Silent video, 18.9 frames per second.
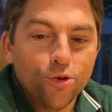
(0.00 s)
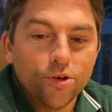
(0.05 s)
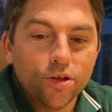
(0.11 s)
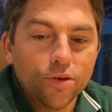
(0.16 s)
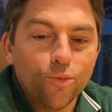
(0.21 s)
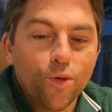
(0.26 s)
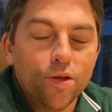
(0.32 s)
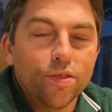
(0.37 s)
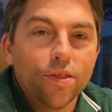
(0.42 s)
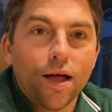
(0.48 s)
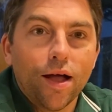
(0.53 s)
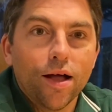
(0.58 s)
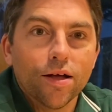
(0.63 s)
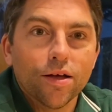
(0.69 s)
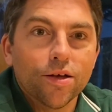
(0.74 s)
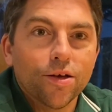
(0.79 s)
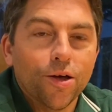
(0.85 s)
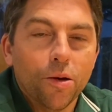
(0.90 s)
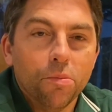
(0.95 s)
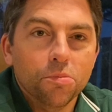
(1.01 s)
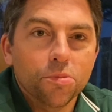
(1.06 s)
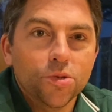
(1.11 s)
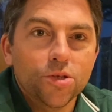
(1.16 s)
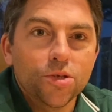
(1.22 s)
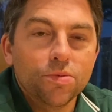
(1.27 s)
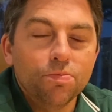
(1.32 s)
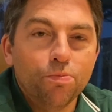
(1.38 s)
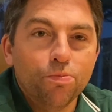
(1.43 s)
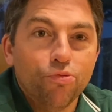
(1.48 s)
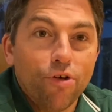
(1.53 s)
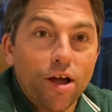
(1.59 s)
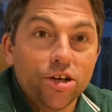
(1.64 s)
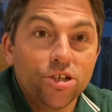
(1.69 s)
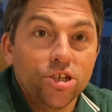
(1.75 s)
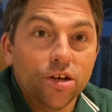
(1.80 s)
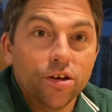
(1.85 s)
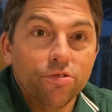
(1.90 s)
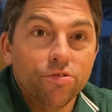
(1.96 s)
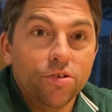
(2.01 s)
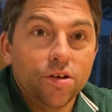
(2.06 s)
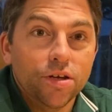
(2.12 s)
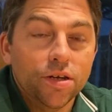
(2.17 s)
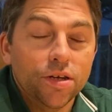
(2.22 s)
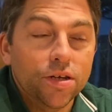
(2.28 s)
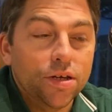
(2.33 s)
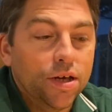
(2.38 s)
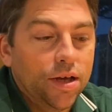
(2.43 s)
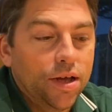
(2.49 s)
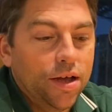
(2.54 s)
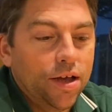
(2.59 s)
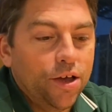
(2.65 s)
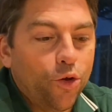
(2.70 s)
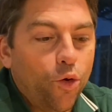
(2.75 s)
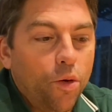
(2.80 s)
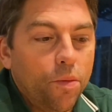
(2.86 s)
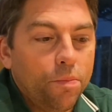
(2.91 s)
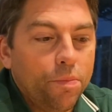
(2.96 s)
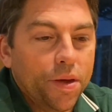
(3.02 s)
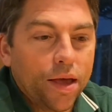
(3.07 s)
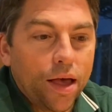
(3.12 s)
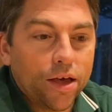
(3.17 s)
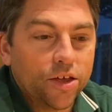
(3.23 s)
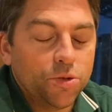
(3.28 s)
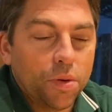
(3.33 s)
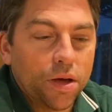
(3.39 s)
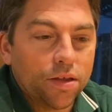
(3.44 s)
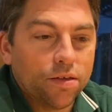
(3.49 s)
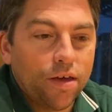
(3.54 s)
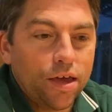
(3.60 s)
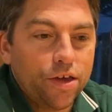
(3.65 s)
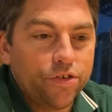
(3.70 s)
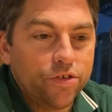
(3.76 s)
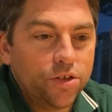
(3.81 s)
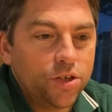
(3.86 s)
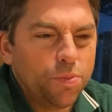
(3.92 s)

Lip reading: and with that comes pressure and big expectations.